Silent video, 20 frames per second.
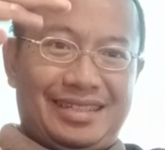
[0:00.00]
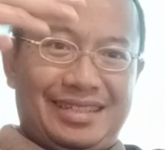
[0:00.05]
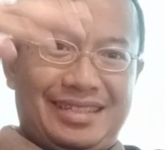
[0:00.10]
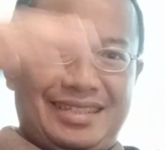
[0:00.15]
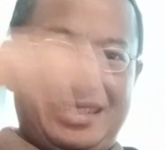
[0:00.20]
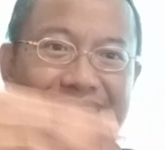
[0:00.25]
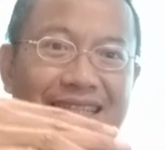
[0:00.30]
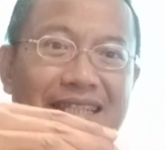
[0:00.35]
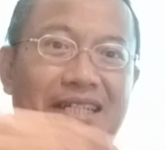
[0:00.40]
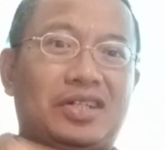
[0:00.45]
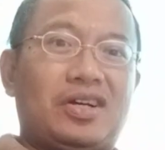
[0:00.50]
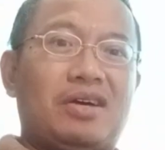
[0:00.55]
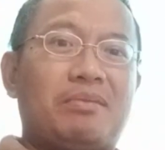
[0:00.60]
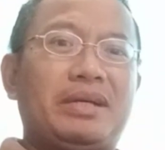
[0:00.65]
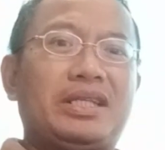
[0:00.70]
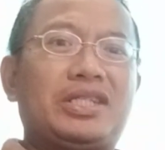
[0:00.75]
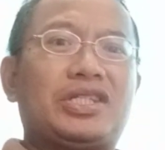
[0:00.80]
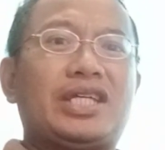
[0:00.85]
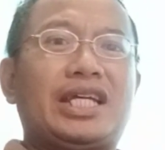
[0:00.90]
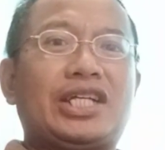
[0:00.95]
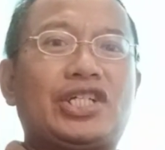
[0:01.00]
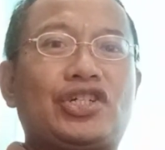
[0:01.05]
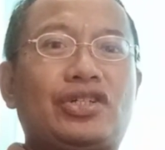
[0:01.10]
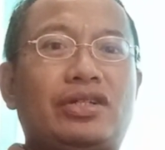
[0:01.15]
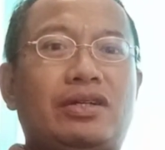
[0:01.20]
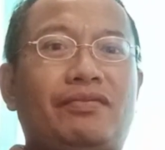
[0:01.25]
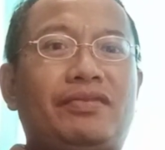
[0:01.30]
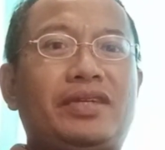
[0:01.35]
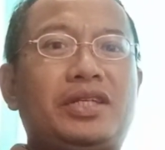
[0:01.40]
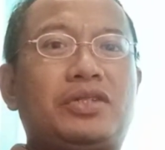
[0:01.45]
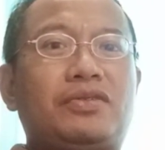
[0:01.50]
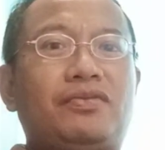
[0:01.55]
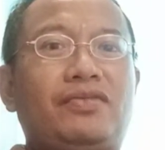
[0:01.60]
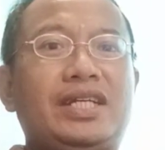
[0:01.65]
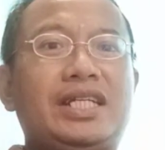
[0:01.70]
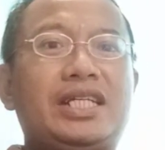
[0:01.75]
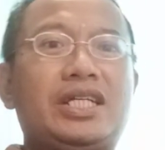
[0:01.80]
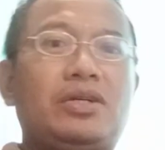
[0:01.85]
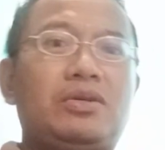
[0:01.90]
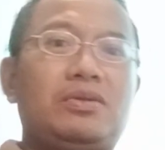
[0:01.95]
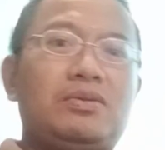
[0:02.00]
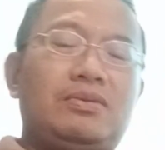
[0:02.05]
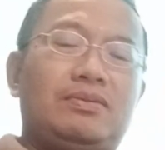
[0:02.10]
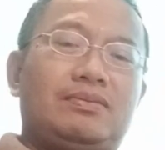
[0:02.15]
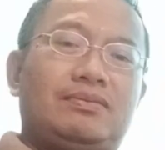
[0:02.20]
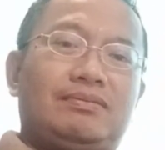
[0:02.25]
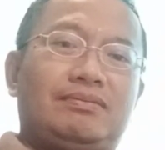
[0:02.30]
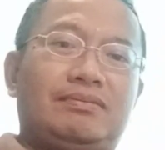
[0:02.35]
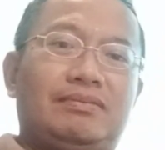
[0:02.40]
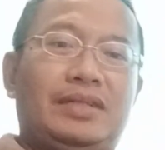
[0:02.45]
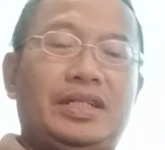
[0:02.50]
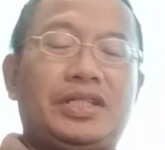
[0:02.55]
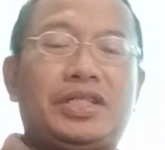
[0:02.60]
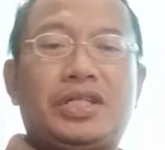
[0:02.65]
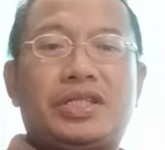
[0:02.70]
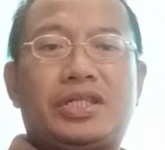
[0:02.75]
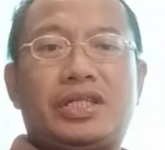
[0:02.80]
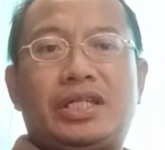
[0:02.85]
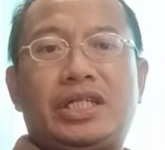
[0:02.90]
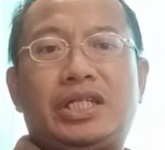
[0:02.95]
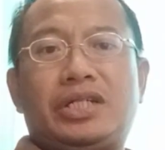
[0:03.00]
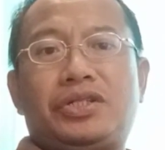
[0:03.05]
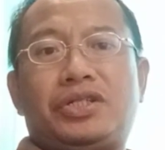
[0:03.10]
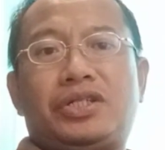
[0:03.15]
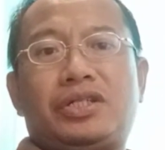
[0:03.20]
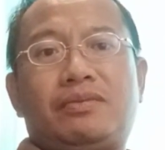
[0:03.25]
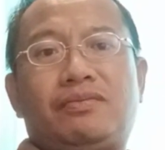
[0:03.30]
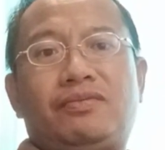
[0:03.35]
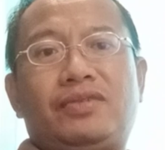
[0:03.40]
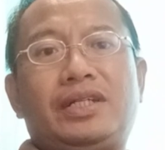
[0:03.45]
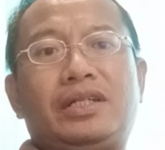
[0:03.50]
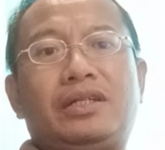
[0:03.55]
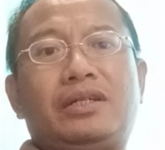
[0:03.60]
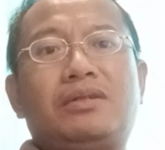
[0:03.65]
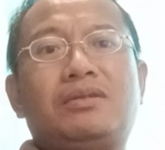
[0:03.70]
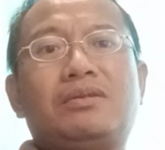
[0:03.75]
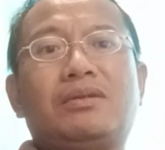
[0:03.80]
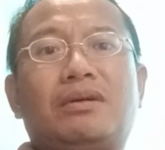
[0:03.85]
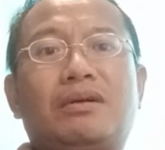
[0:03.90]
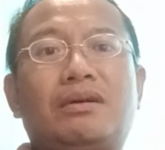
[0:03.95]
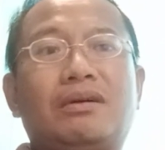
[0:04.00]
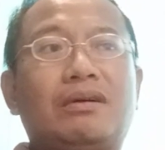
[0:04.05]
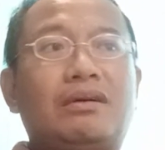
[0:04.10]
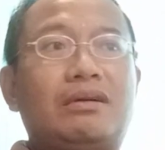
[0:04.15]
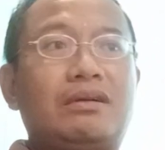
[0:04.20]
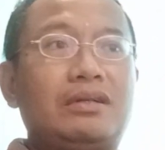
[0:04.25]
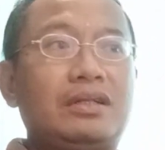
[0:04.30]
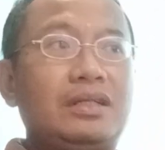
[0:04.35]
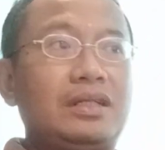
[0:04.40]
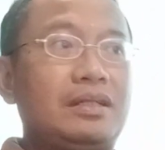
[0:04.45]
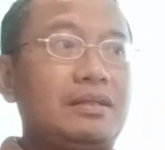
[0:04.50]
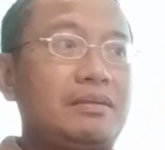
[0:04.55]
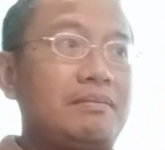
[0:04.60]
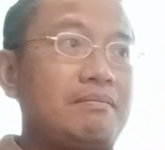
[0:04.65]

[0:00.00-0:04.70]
in the comment section of this video. This is a YouTube video, or